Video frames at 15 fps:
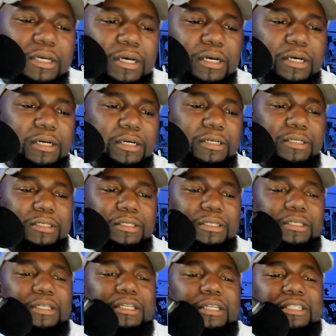Uh,
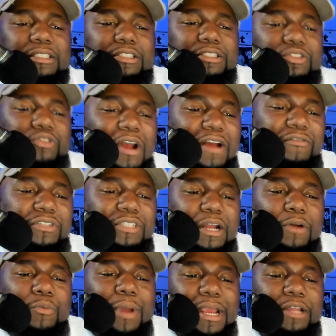drivers
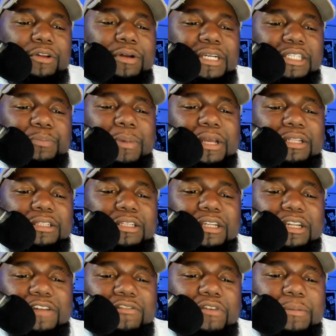are regularly expected to
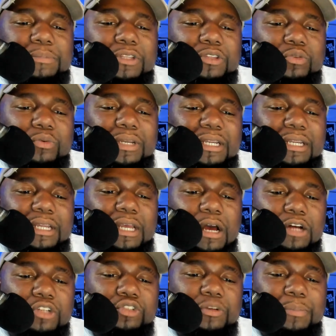deliver up to
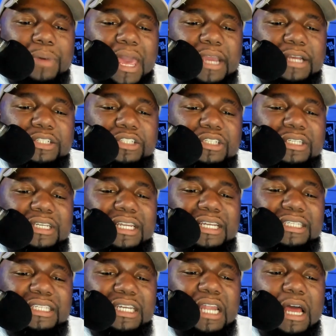300 packages in a
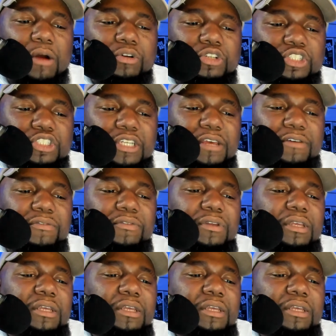10-hour shift.